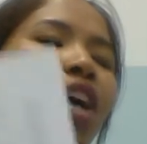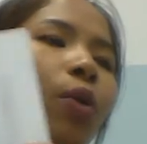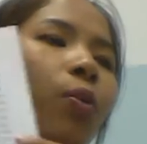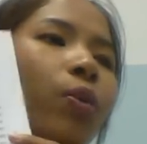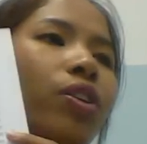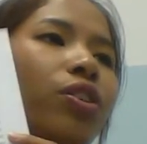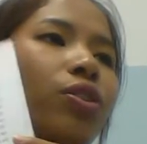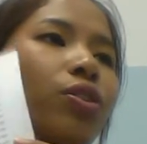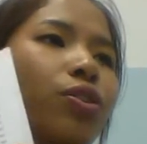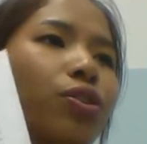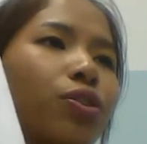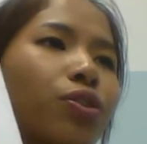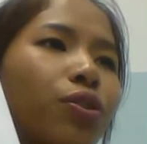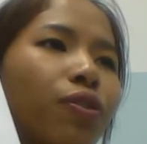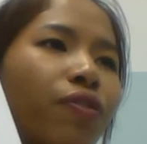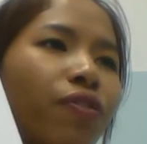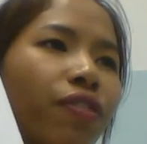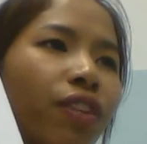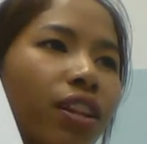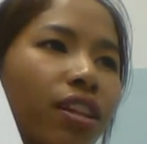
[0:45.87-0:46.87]
I want you
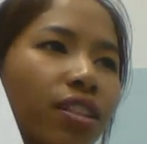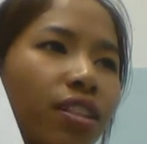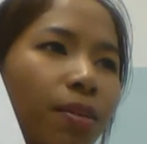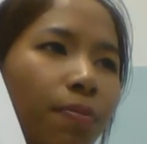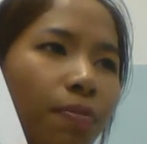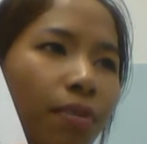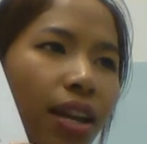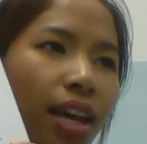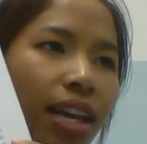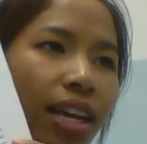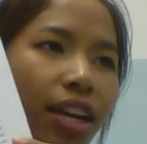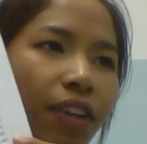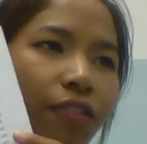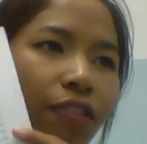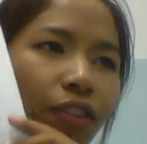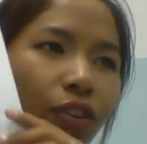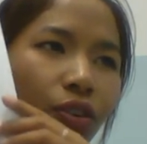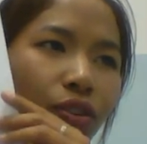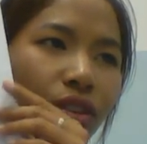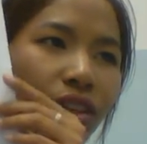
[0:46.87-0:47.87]
to fill in the blank
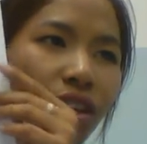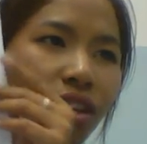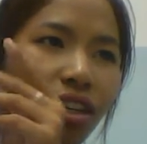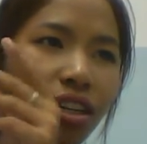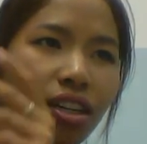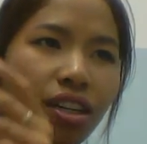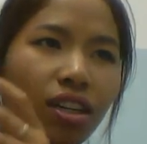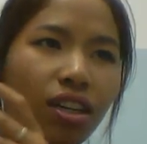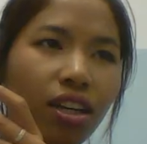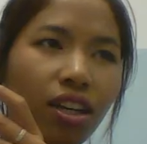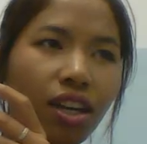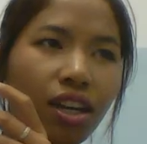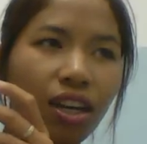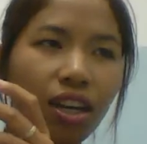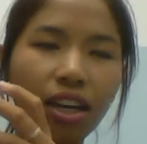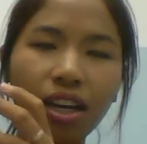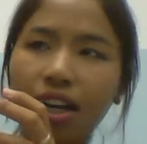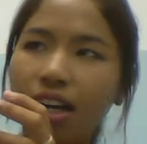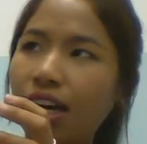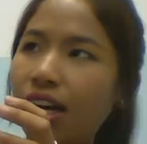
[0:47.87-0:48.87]
for
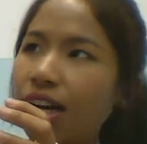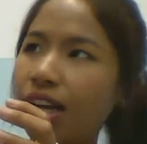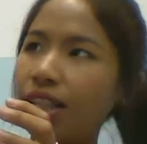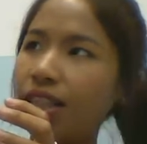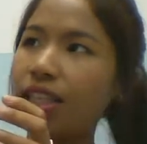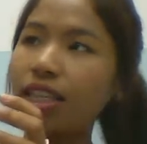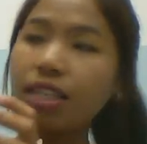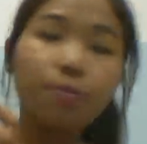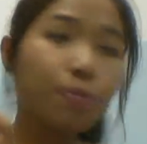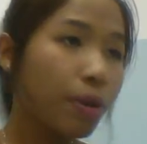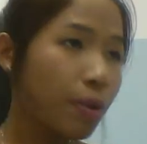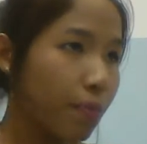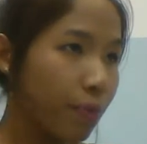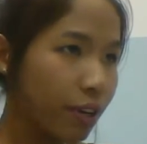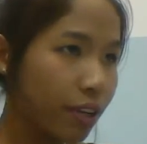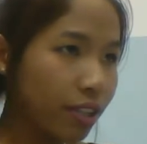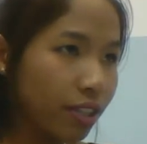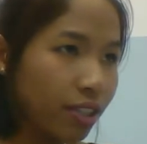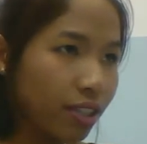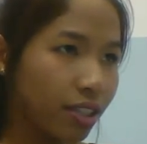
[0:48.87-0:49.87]
these
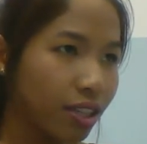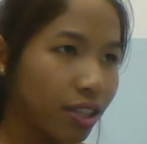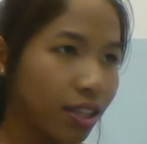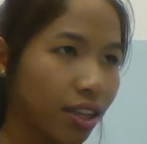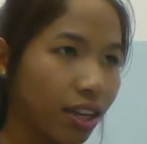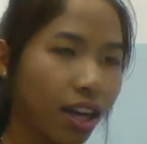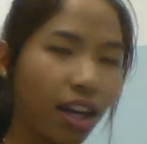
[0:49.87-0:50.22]
papers.